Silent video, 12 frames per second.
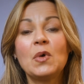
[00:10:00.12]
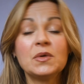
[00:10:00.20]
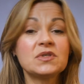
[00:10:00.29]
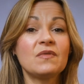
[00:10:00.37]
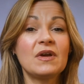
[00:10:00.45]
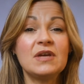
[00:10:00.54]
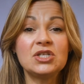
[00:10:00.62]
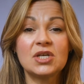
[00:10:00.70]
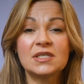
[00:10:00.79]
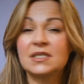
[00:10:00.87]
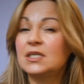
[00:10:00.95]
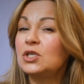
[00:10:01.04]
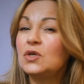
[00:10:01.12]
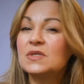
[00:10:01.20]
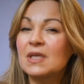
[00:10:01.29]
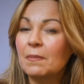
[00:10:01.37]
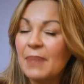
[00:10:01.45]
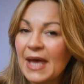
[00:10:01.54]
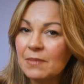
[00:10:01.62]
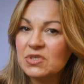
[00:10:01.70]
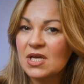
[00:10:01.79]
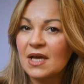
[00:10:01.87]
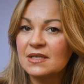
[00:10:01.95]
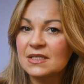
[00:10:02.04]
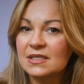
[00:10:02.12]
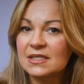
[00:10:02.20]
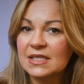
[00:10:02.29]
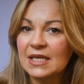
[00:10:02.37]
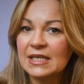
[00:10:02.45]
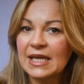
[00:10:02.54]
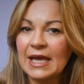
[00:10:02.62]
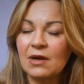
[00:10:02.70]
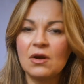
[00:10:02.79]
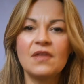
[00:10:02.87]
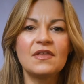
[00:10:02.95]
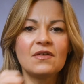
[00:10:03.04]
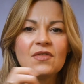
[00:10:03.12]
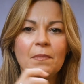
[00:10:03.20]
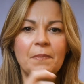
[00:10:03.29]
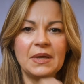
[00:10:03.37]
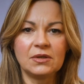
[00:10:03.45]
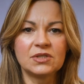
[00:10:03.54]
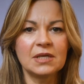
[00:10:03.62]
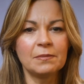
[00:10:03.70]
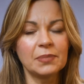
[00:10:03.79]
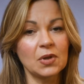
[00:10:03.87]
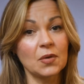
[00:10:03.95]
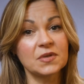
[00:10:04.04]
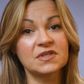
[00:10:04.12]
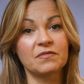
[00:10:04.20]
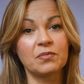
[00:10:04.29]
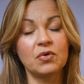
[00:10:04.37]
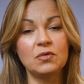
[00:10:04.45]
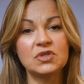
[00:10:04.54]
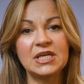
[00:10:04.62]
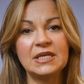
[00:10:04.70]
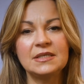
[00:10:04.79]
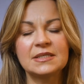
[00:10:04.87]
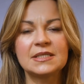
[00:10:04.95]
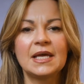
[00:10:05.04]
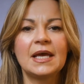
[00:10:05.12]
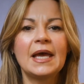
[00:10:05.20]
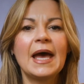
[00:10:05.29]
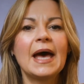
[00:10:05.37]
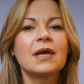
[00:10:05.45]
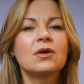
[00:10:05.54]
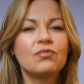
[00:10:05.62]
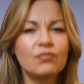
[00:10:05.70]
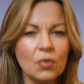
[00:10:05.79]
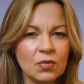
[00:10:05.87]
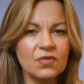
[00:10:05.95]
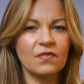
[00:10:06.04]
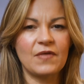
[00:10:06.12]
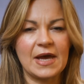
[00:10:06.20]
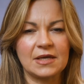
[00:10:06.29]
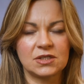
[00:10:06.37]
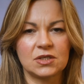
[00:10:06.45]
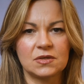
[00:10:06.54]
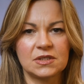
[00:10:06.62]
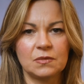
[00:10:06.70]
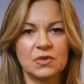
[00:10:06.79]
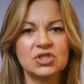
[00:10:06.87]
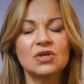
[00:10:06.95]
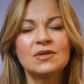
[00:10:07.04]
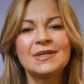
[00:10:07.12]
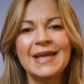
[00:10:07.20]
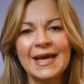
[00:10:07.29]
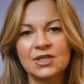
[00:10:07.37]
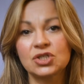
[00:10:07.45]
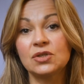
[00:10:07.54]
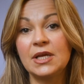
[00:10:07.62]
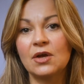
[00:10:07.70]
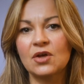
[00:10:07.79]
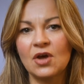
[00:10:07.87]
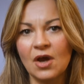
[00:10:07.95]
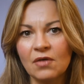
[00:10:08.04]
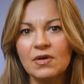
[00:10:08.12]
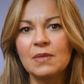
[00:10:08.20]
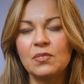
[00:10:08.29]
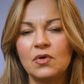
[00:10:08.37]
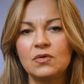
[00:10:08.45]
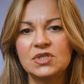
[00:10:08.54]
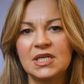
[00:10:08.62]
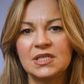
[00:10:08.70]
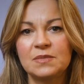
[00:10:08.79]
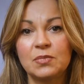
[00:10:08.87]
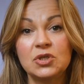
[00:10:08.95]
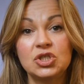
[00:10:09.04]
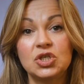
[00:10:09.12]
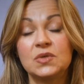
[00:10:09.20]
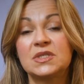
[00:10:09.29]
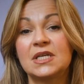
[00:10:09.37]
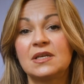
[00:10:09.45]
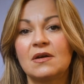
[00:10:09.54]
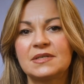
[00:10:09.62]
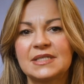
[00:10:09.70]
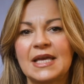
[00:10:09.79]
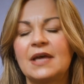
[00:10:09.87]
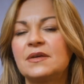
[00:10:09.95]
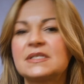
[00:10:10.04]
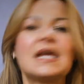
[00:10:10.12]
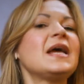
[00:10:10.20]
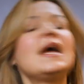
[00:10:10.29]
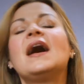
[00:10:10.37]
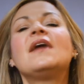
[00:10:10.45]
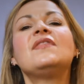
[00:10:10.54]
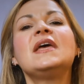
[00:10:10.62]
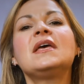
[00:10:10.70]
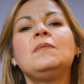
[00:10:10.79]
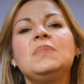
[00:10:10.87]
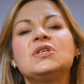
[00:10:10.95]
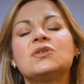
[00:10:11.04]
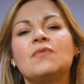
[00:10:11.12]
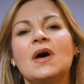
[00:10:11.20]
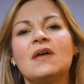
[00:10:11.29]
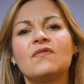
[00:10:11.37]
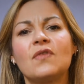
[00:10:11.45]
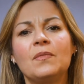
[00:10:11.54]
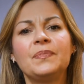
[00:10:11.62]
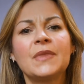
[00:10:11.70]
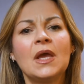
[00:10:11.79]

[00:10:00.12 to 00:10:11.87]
also very interested in using peptides in skincare. They're the building blocks of proteins and growth factors, which are naturally occurring proteins produced in our cells. And they can be derived from